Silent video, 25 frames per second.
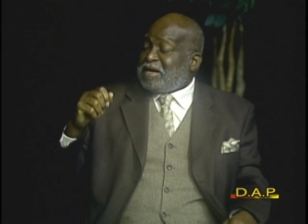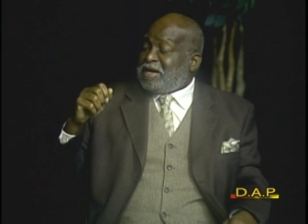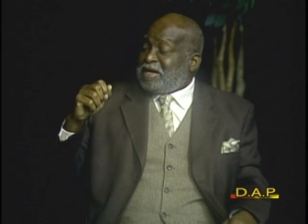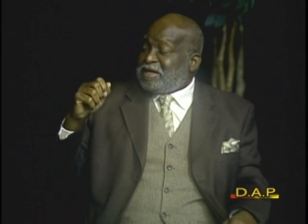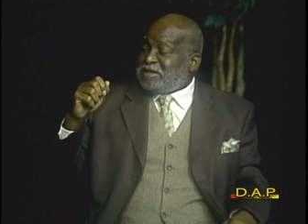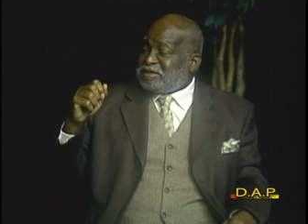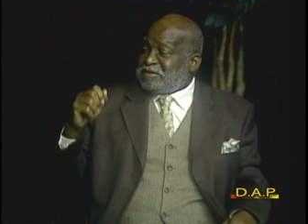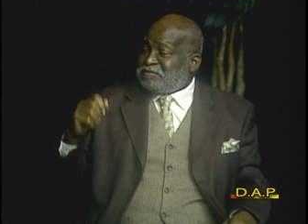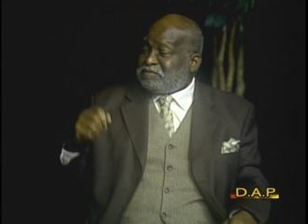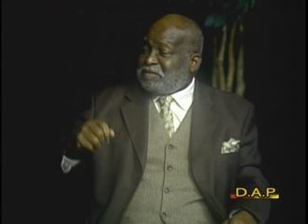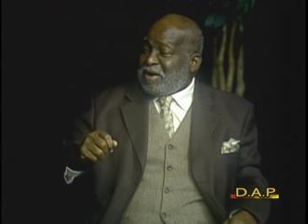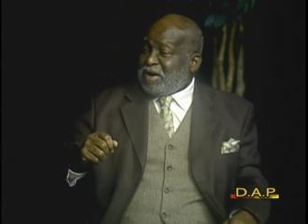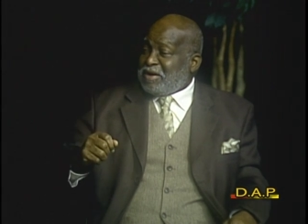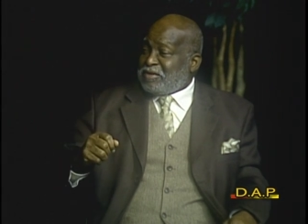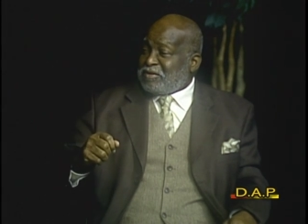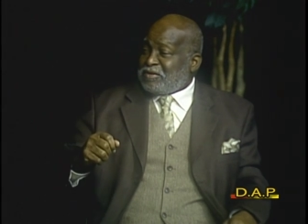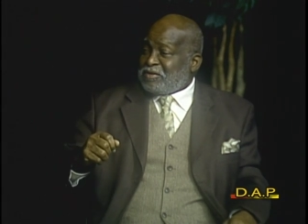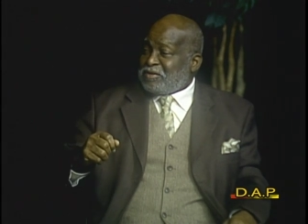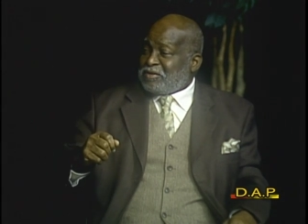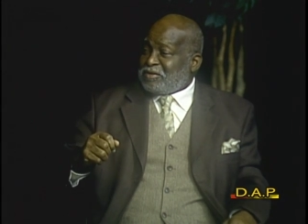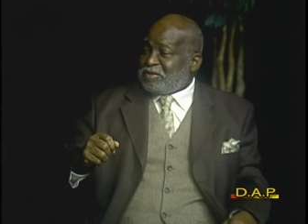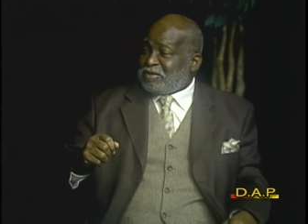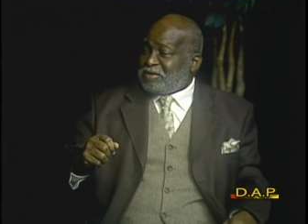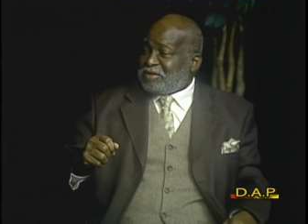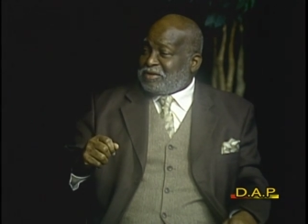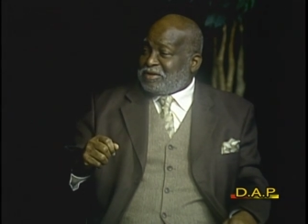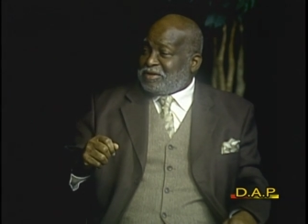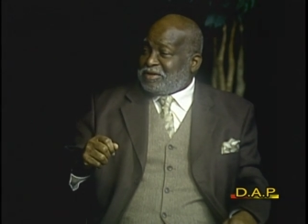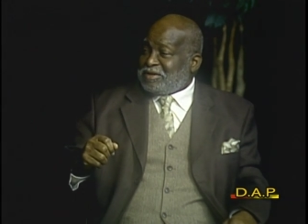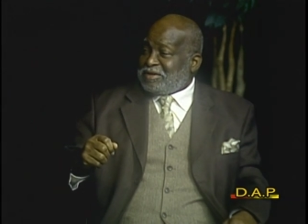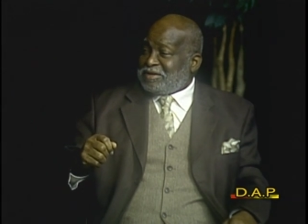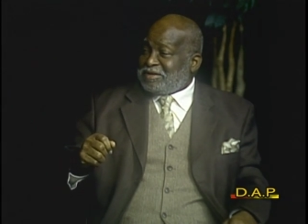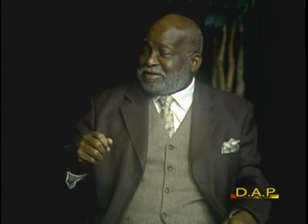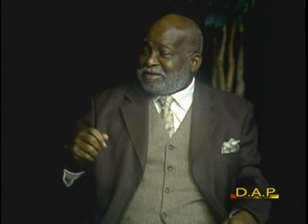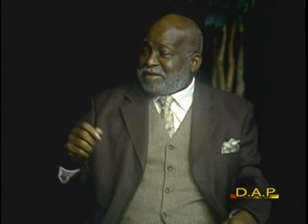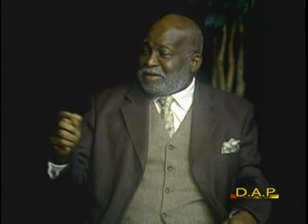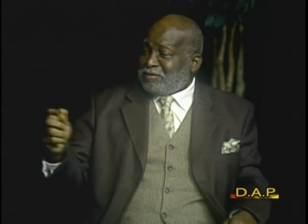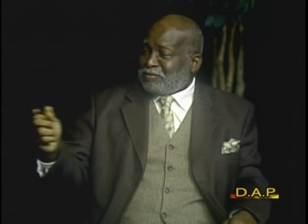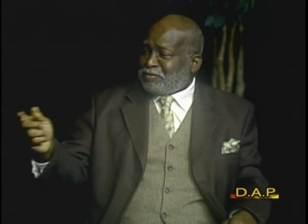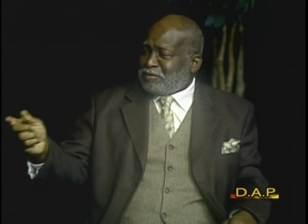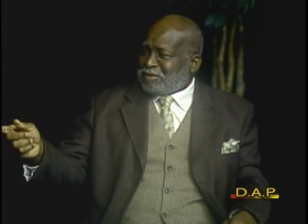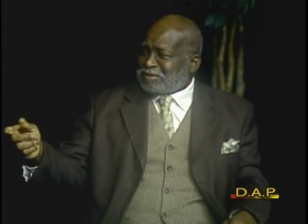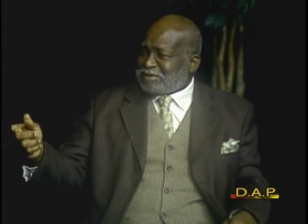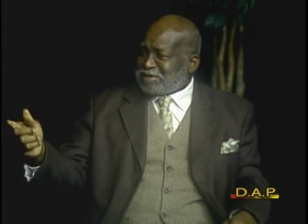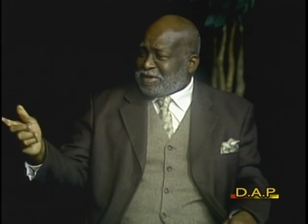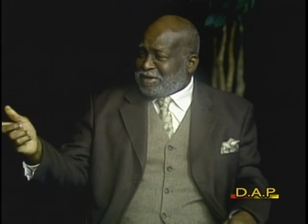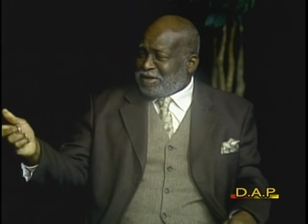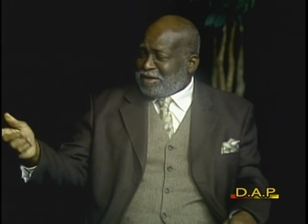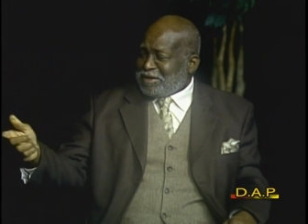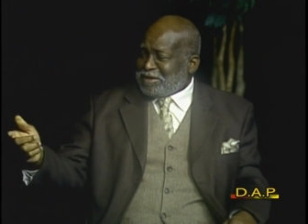is better than
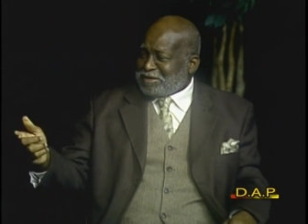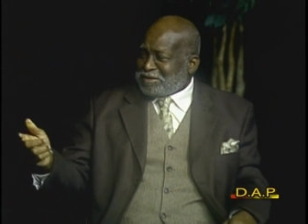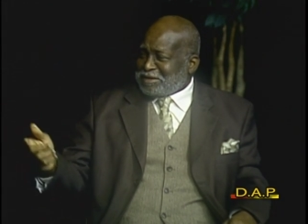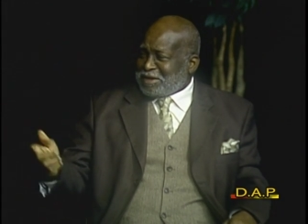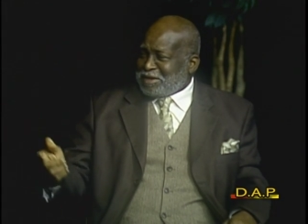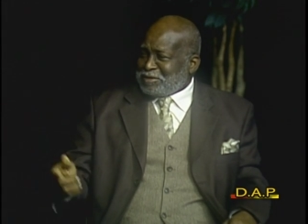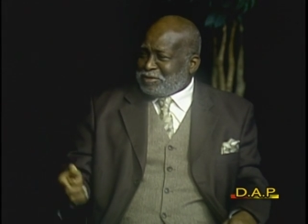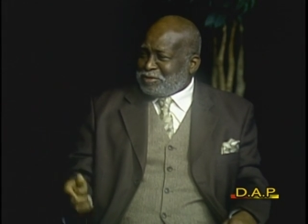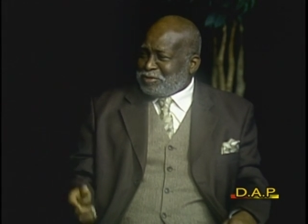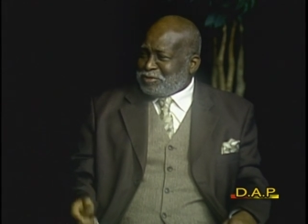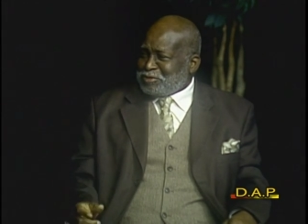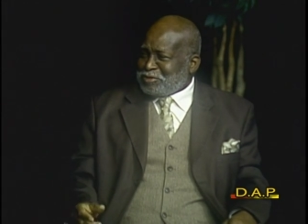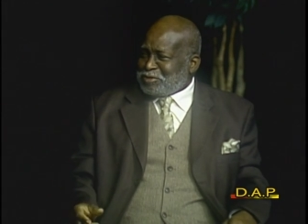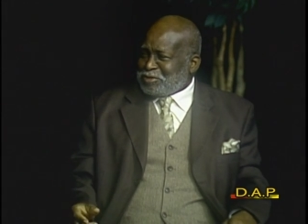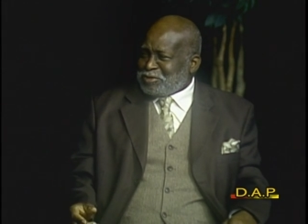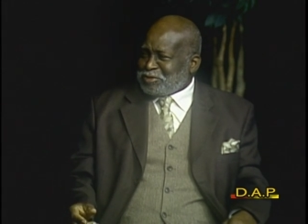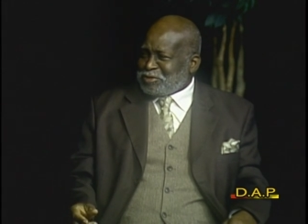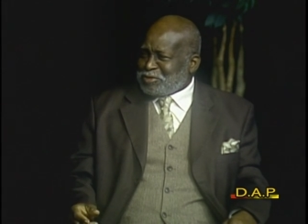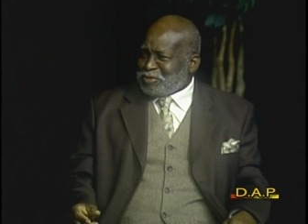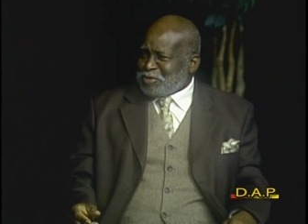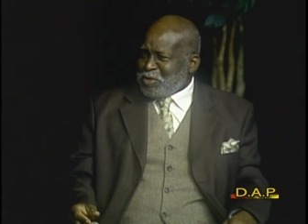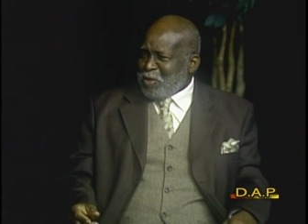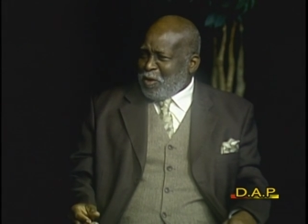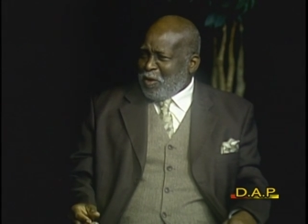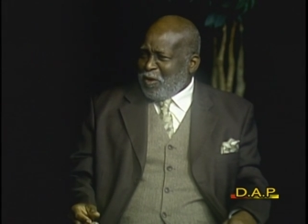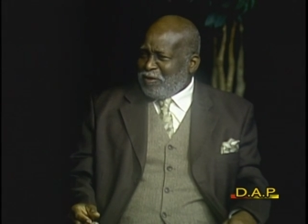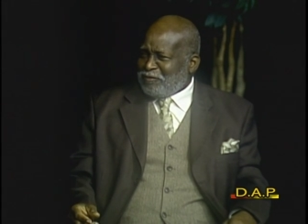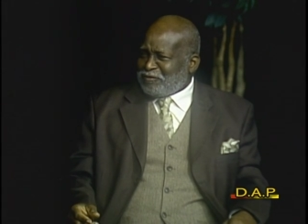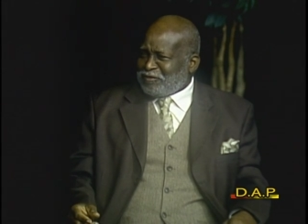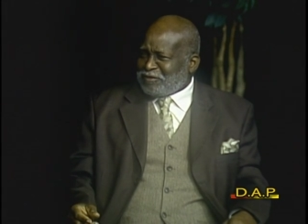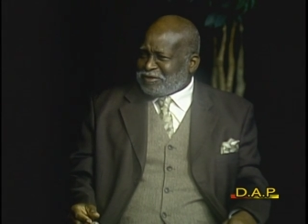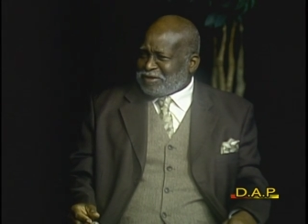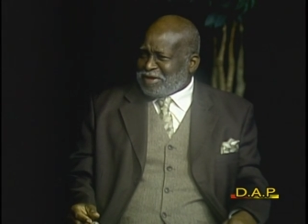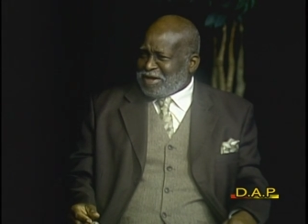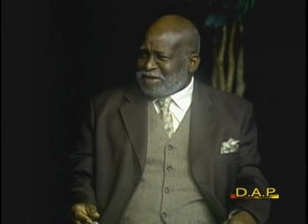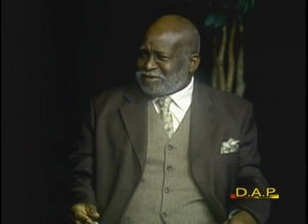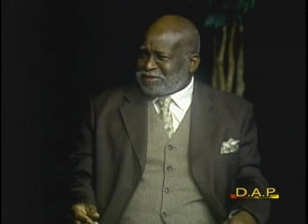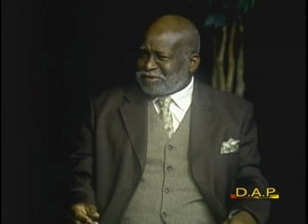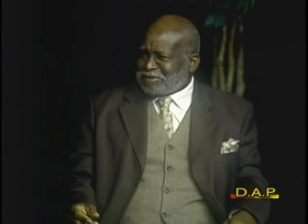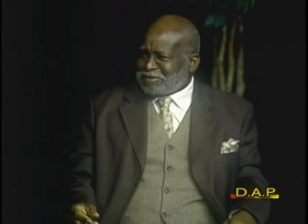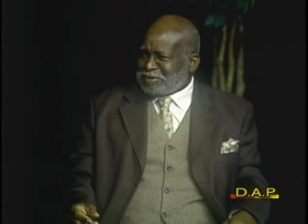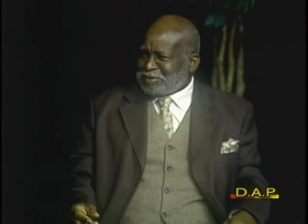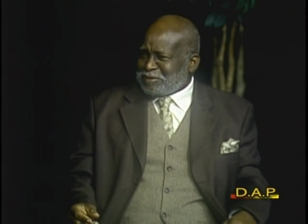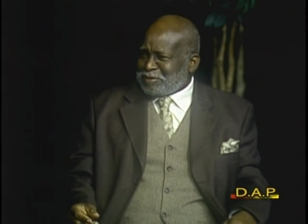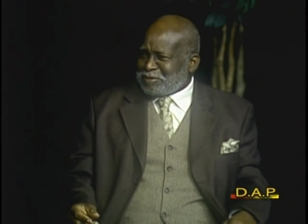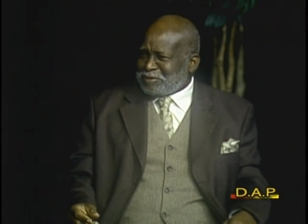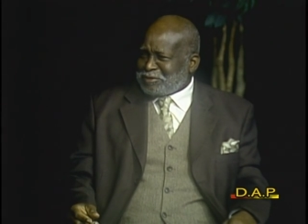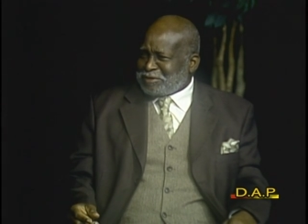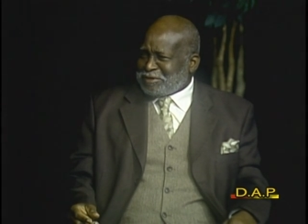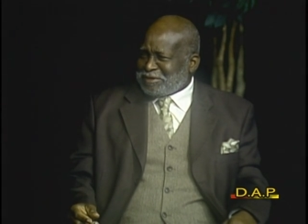what's that other thing you you, you offer as a
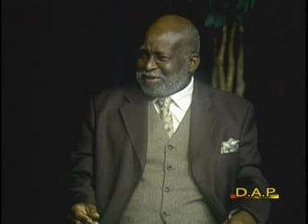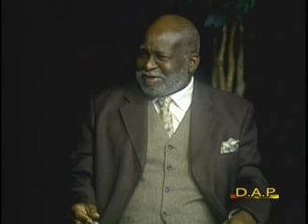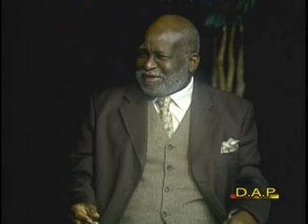solution?